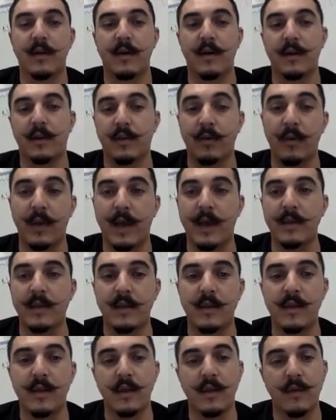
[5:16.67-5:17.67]
to
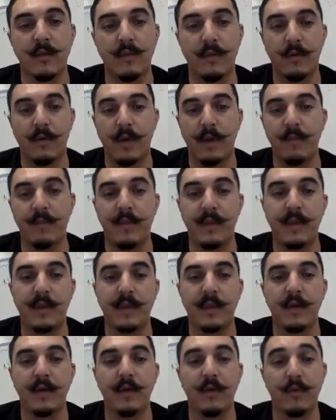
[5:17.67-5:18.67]
antigens. We create B
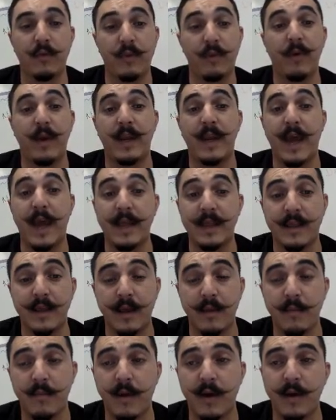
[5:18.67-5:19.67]
cells, we create
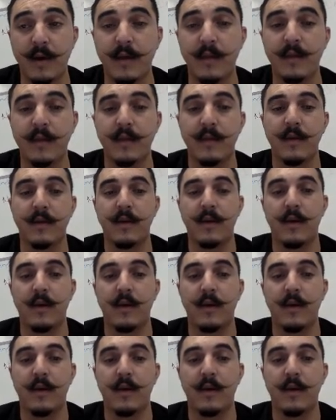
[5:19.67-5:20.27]
antibodies,